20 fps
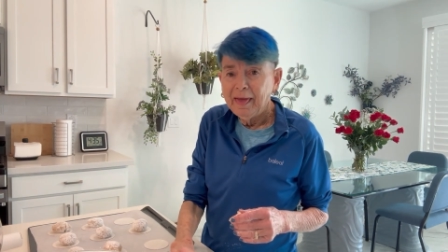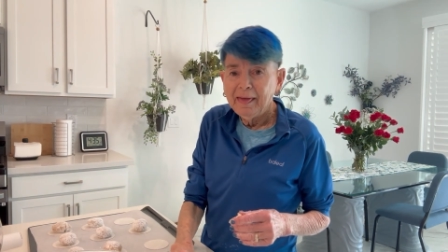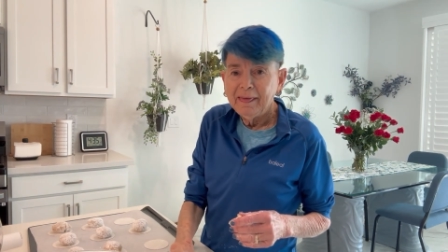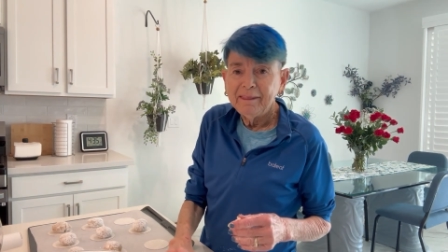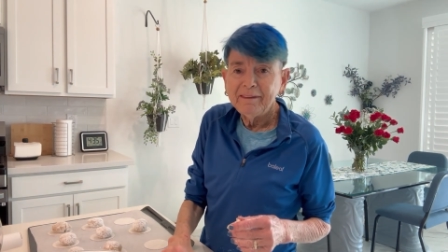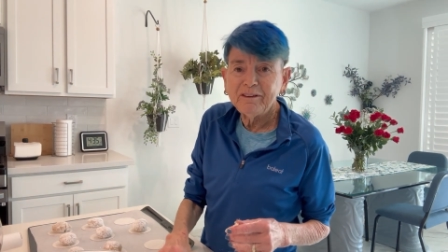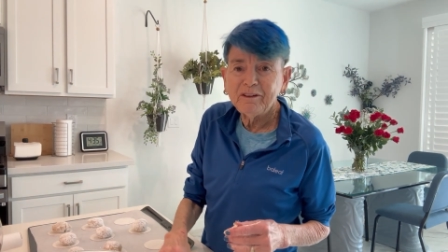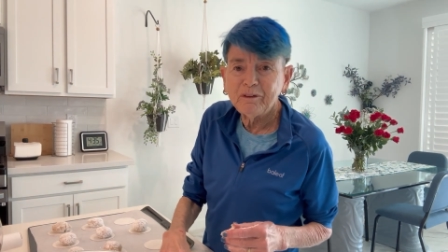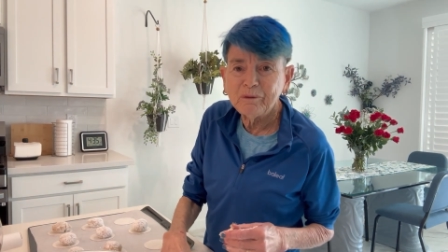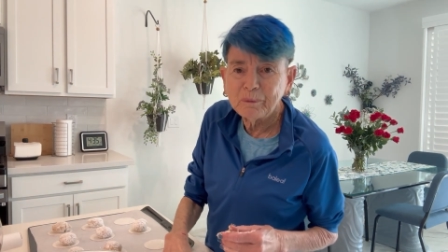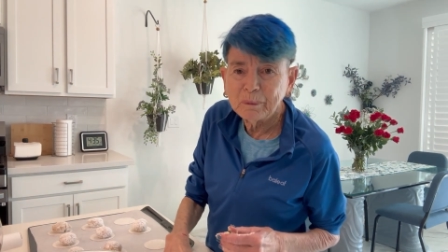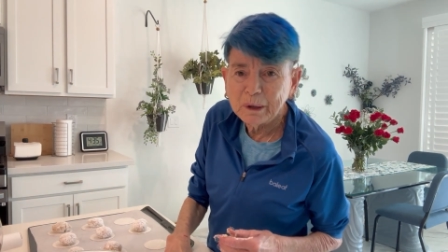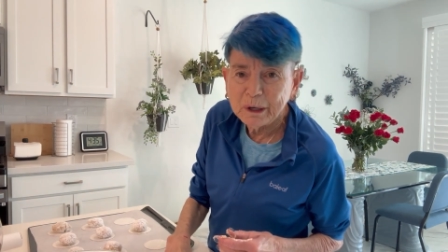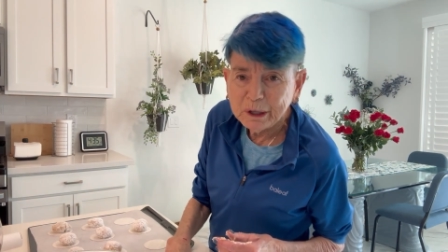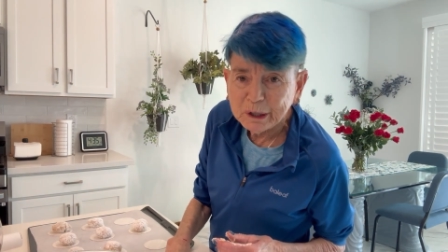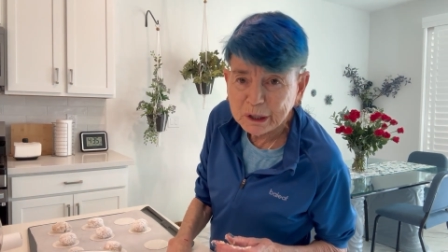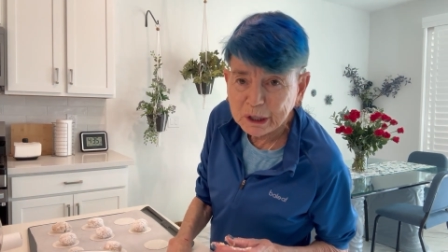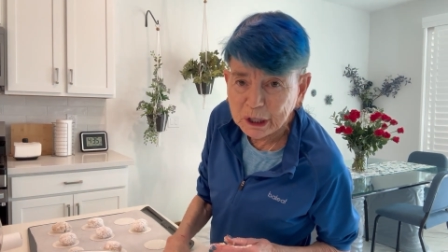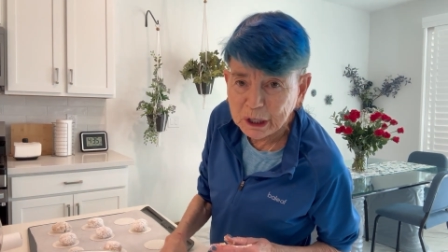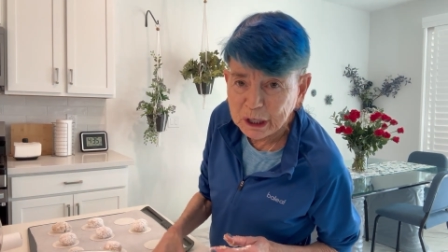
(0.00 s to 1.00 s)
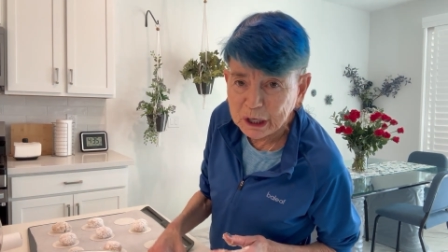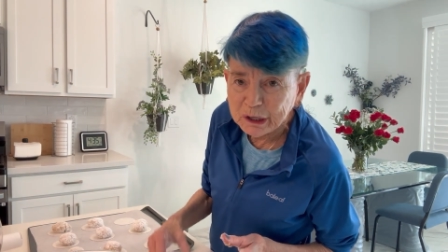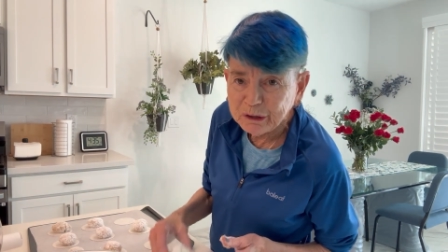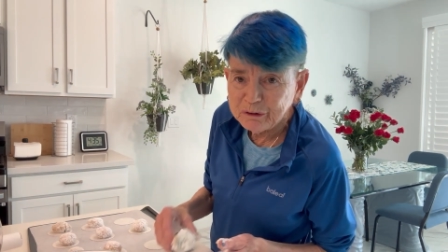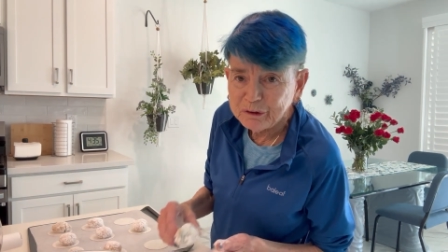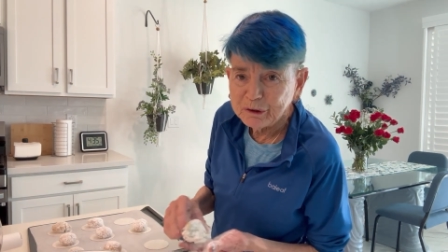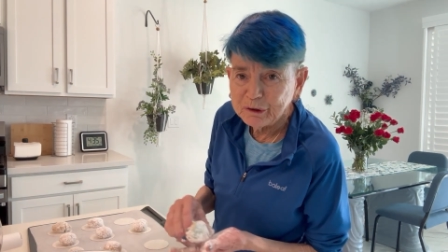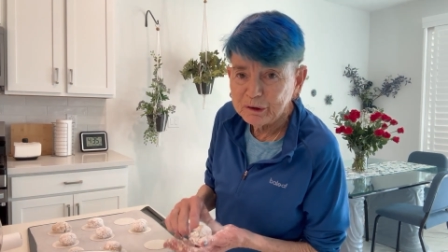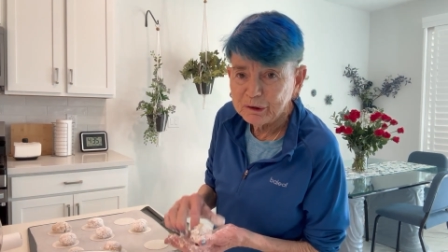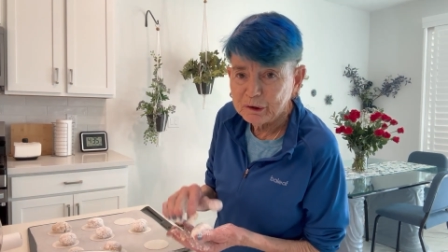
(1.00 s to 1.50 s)
This is where you can
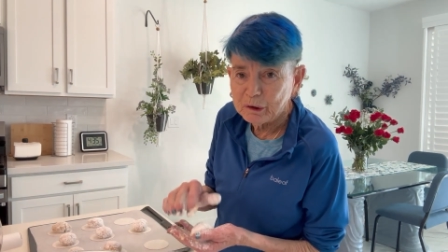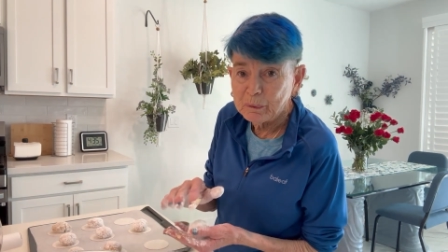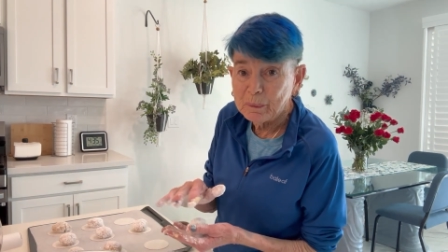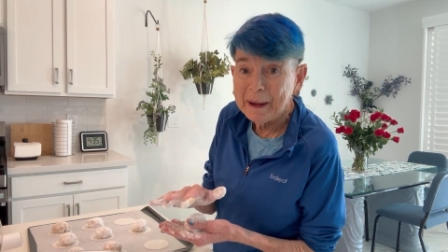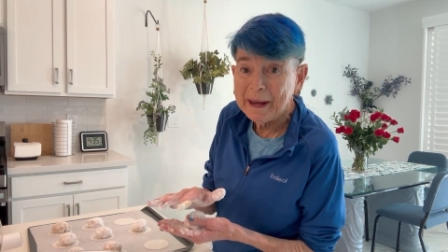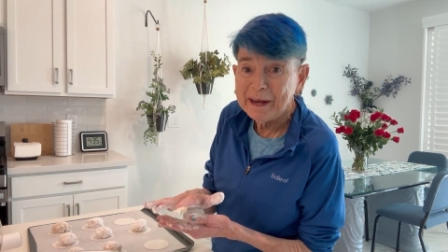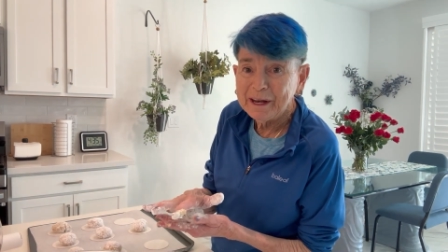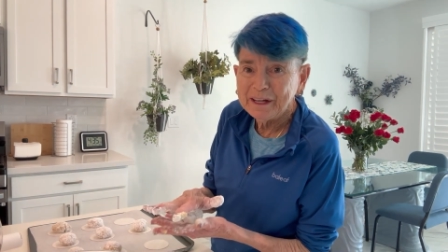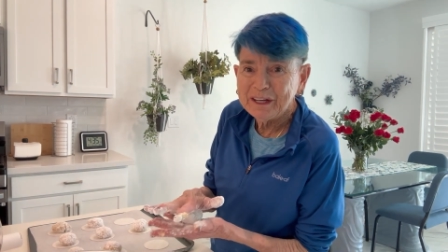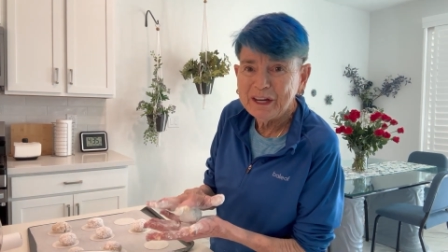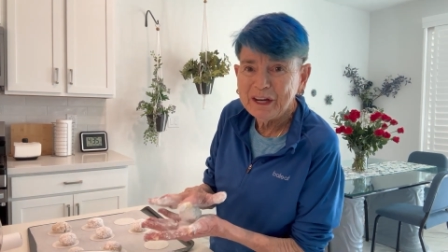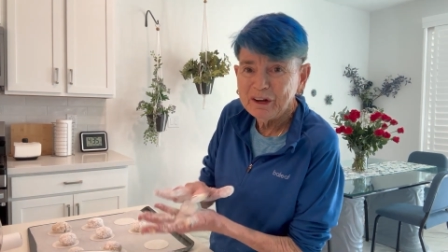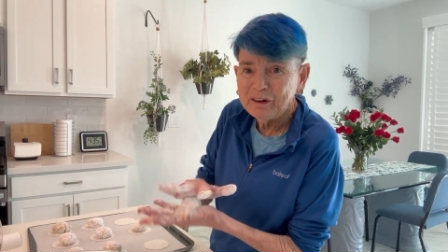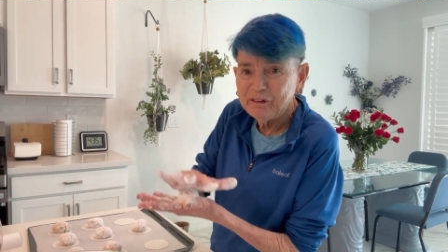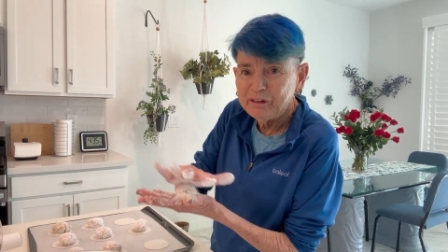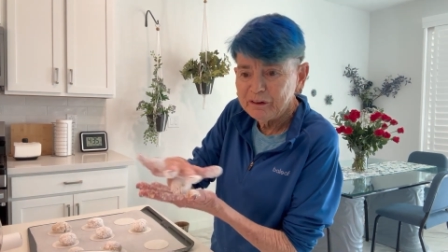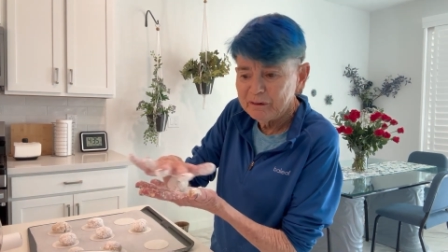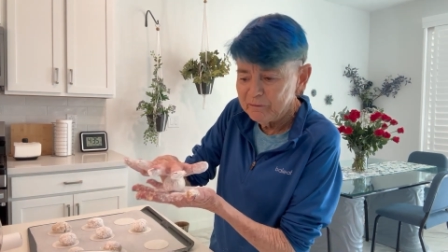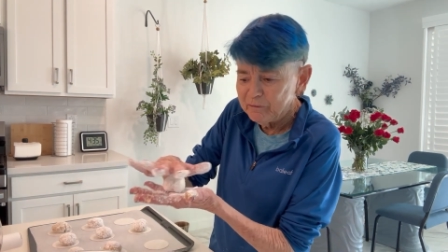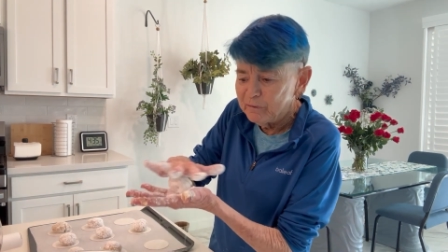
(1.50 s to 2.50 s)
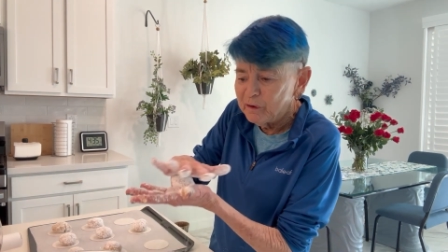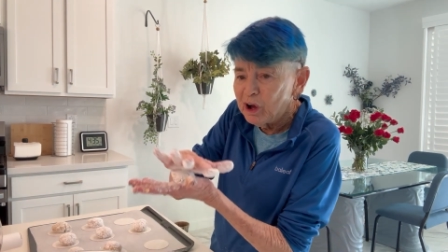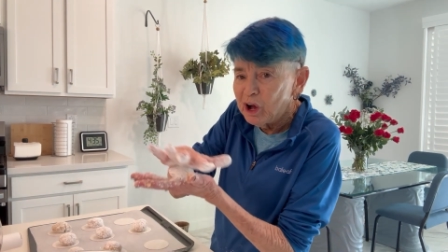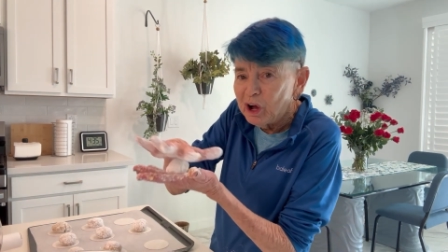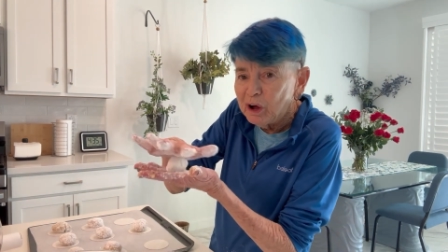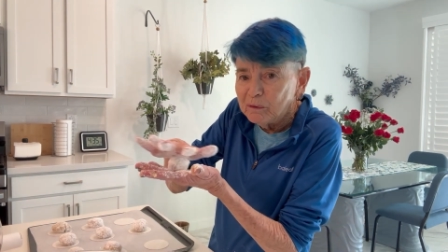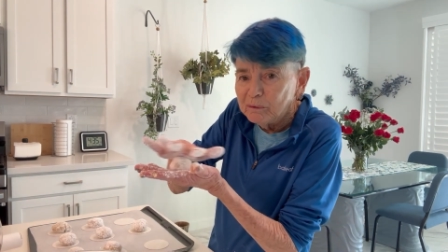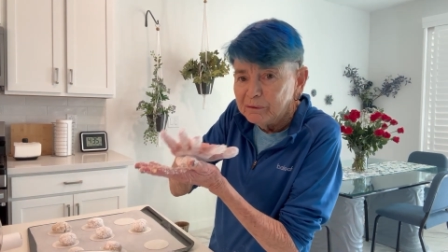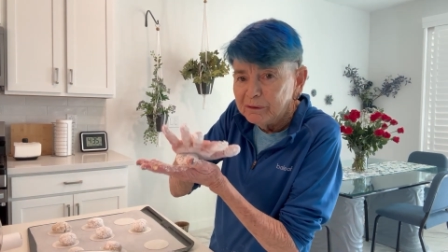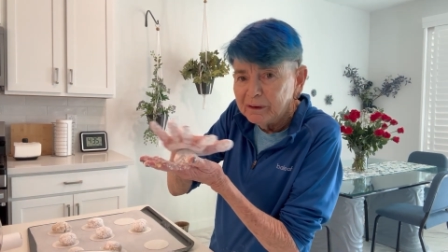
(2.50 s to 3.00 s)
get your grandkids
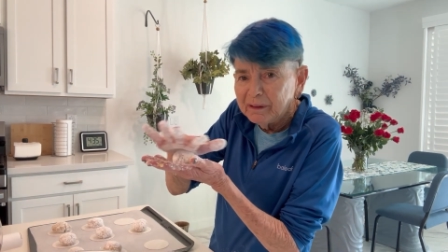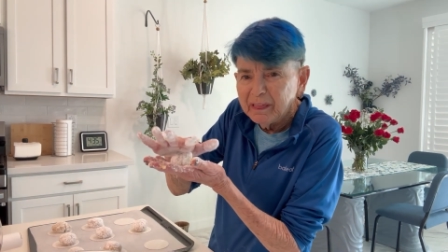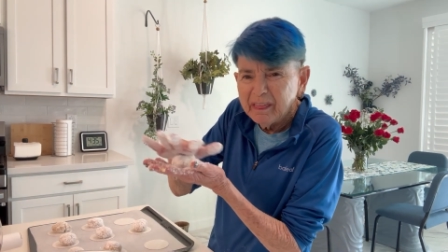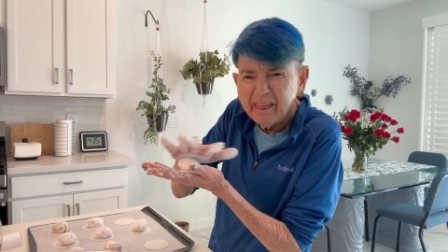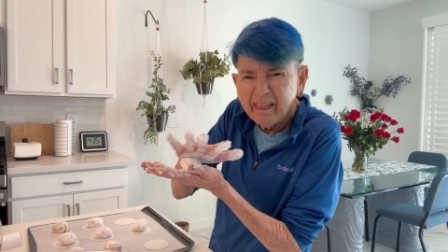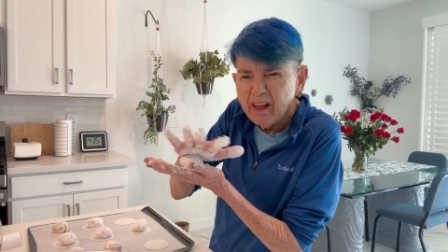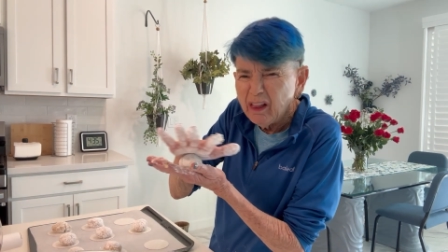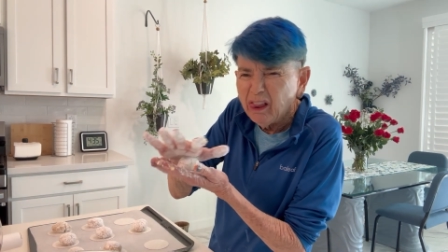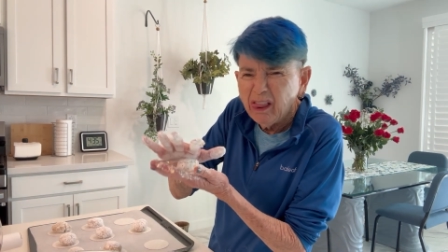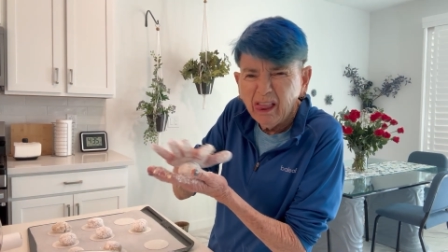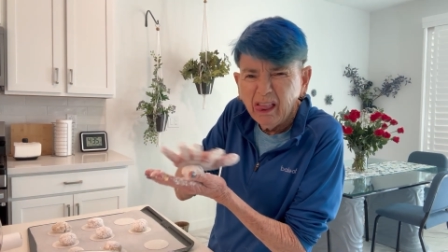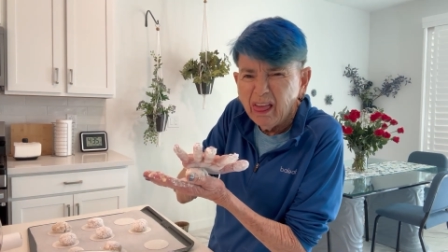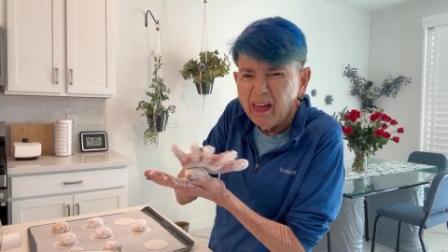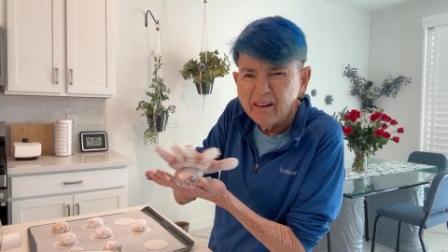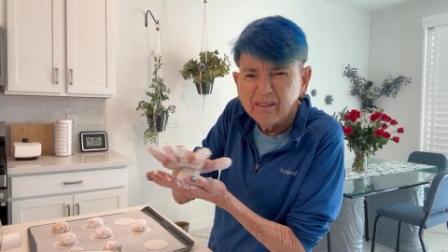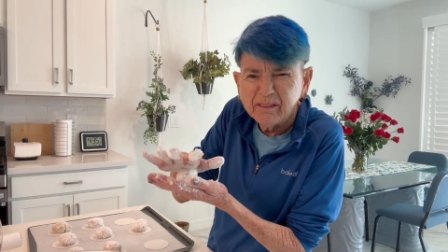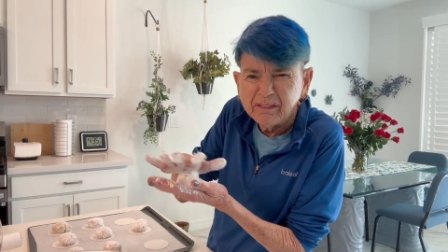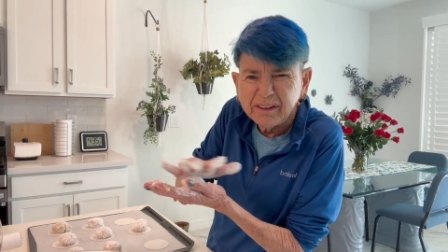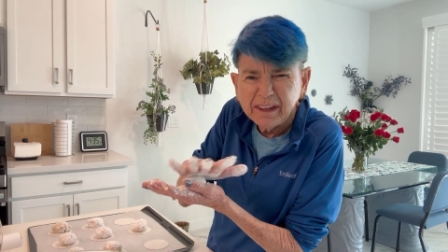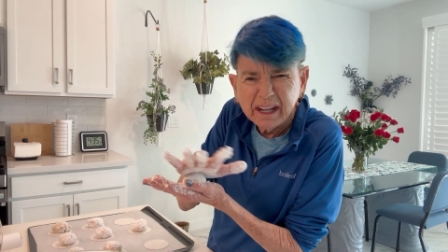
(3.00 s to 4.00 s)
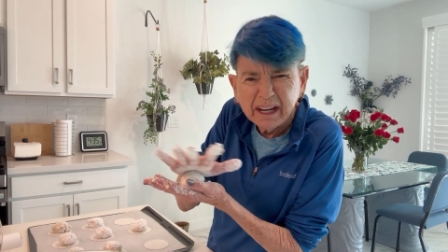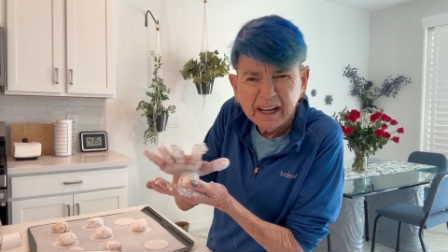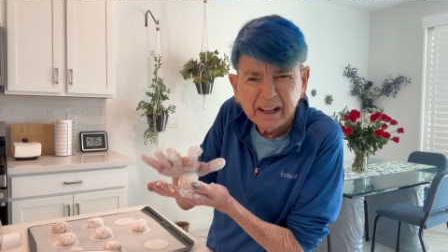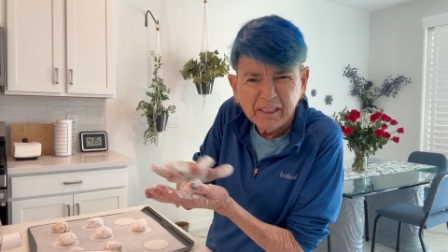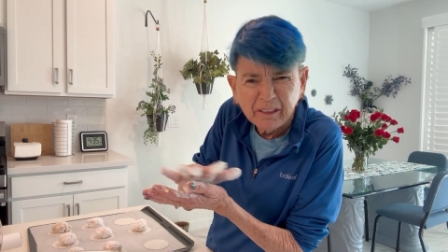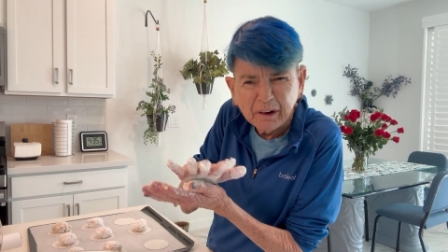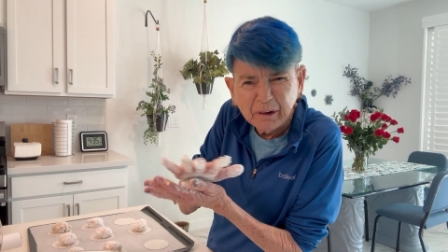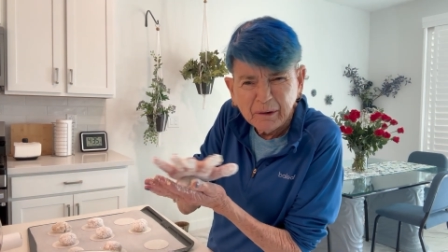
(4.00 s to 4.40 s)
involved. They'll love getting their